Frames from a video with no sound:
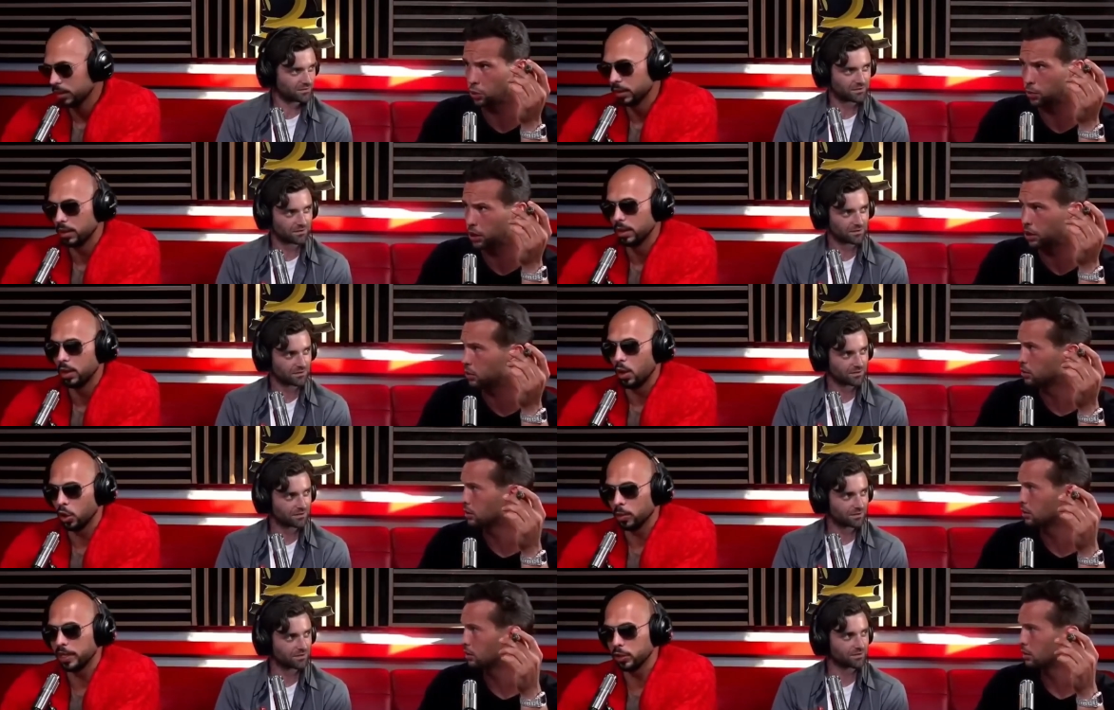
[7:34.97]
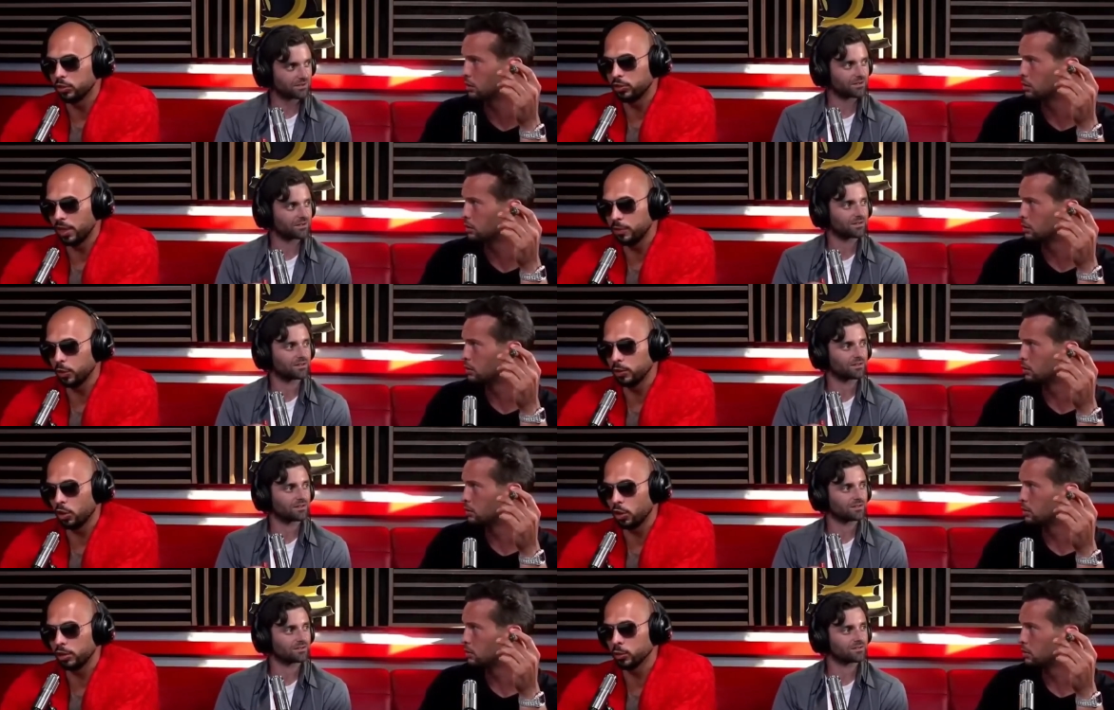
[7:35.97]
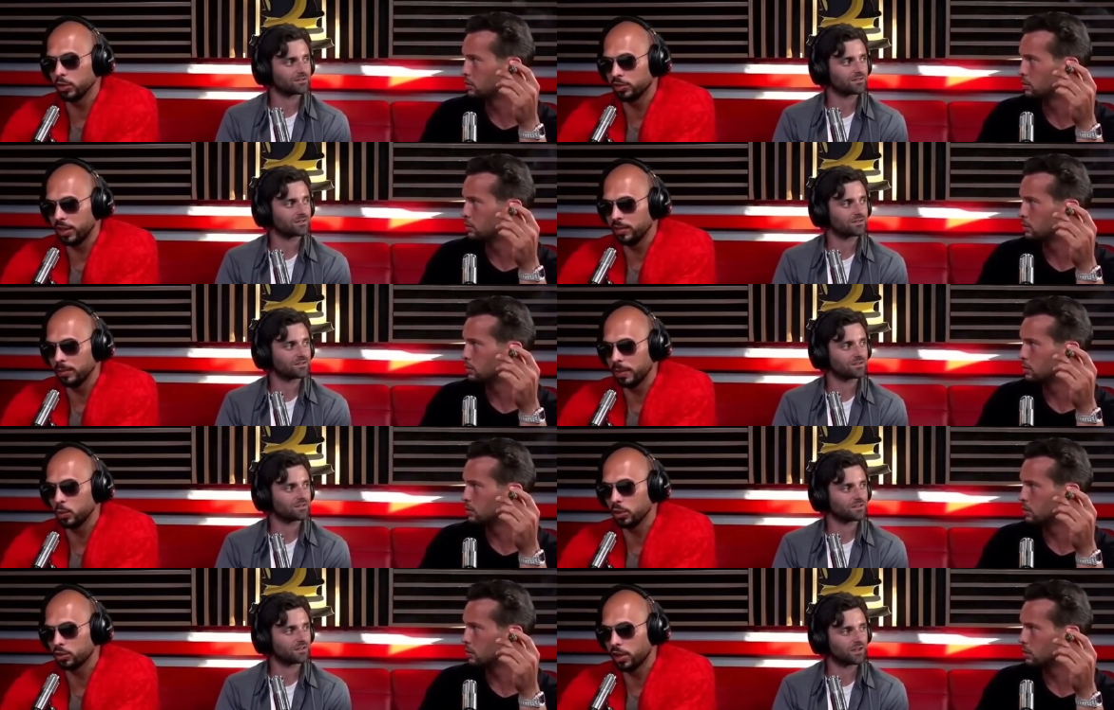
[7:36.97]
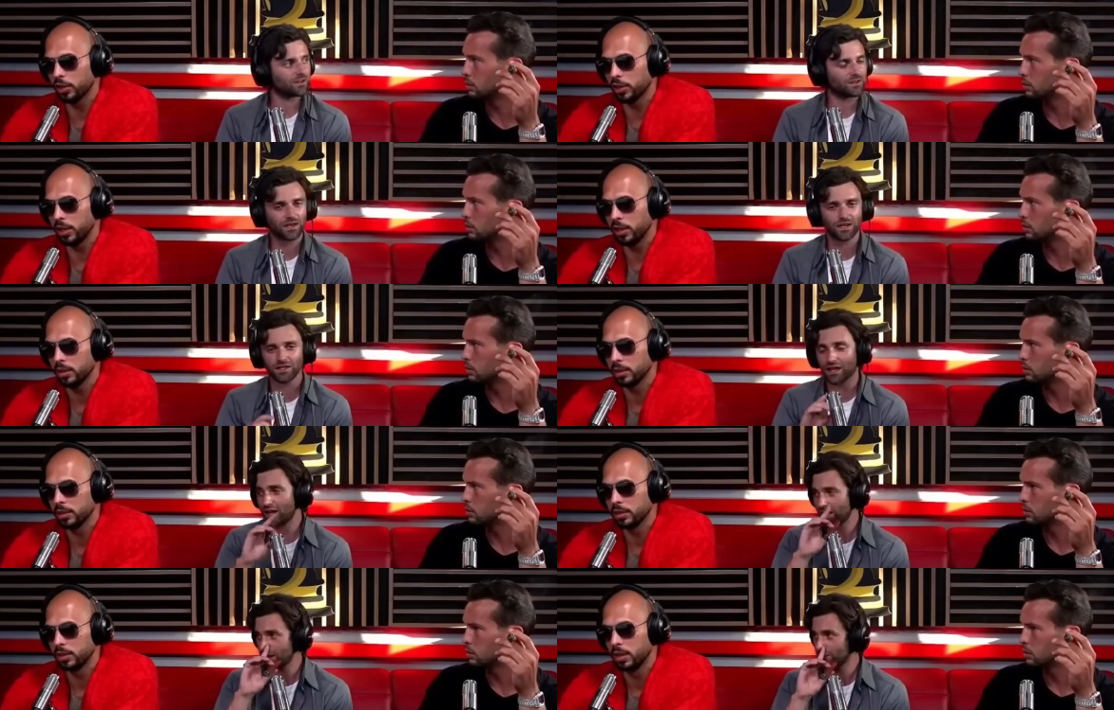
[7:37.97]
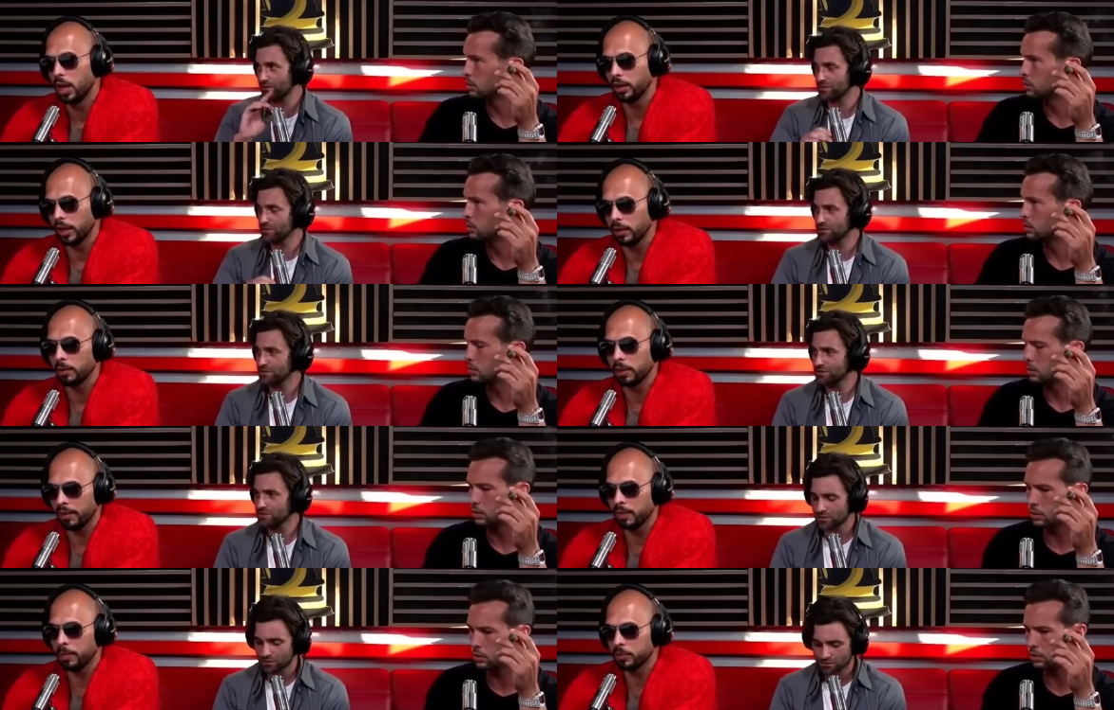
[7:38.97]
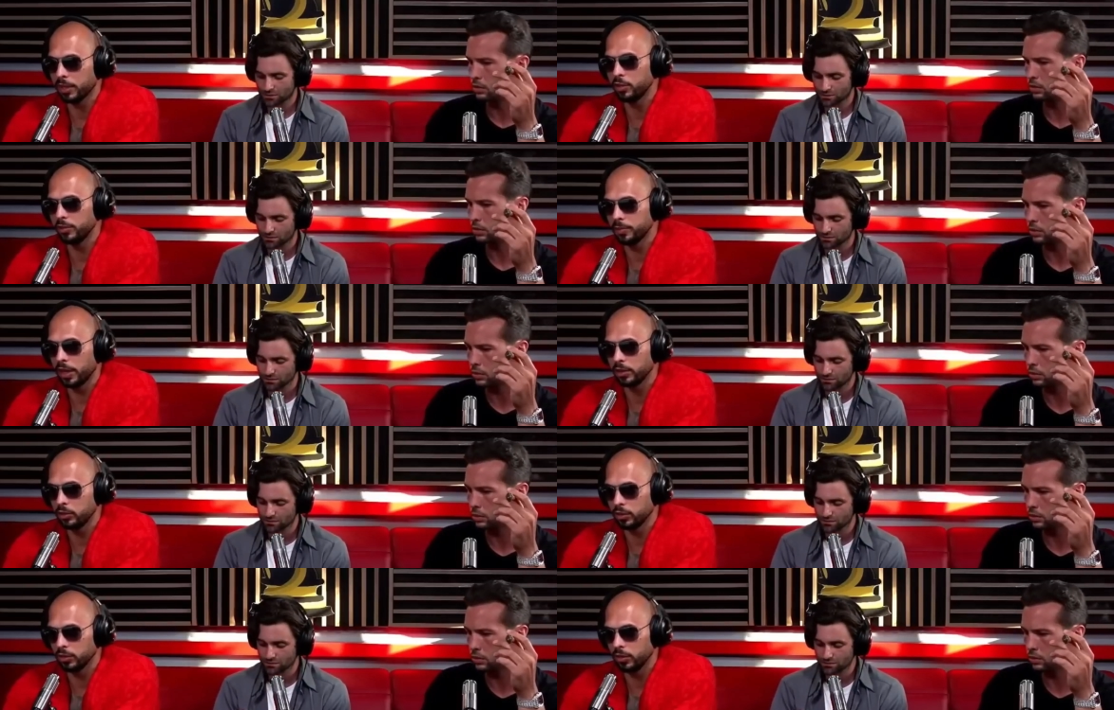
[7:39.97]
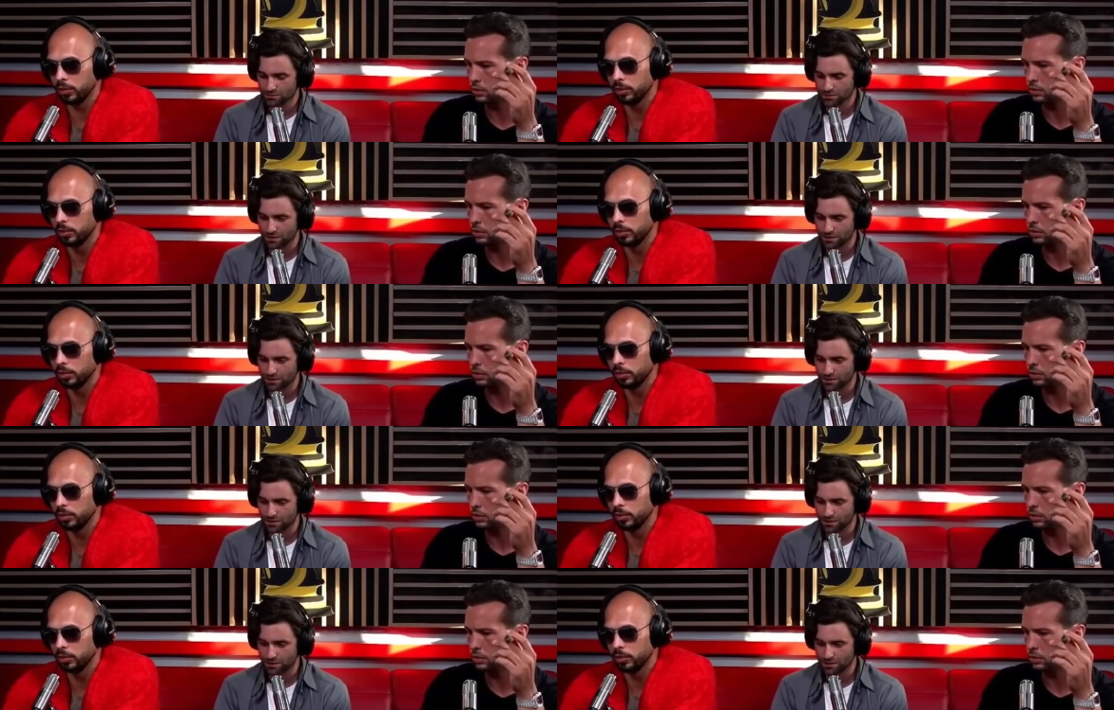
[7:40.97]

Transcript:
Speaker 1: where all the money goes. All the money goes to saving Joe Exotic because we're going to save him. Have you watched Tiger King? Uh, yeah, I have. Okay, have I been protecting you from tigers? Yes or no?